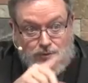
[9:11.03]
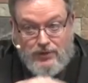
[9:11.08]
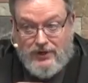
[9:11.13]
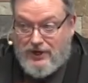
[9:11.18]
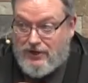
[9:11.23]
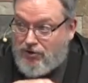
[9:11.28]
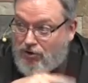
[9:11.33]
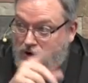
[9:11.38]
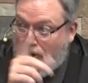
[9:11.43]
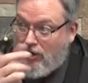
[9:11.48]
when
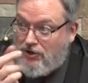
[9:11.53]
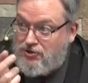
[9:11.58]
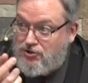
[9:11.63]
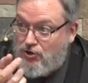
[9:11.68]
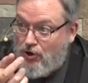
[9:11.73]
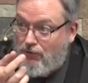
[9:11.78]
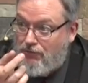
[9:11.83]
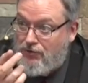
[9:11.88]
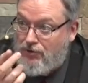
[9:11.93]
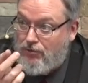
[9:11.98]
he crossed
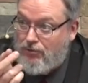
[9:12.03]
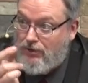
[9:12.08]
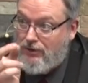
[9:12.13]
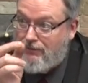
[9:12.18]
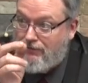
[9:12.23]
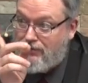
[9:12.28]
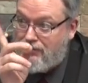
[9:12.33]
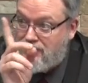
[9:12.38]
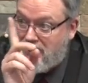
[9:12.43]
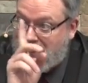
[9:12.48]
over the
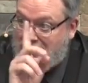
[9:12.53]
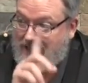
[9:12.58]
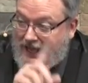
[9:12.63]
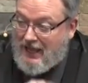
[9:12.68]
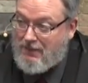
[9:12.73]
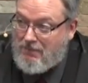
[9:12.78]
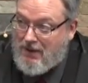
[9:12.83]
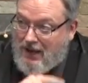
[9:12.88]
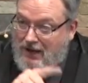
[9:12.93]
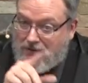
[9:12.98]
rivers and
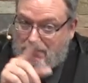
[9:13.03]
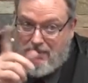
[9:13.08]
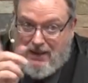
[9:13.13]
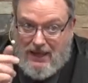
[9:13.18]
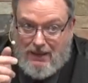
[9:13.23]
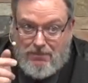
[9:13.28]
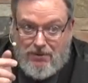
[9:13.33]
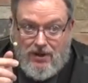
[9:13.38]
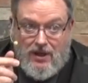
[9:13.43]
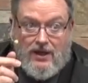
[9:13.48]
came out of
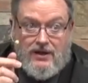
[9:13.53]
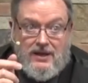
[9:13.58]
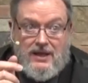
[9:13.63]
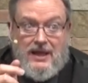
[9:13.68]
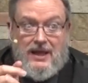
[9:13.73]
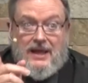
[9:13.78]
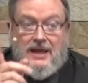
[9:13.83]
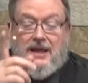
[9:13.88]
Babylon,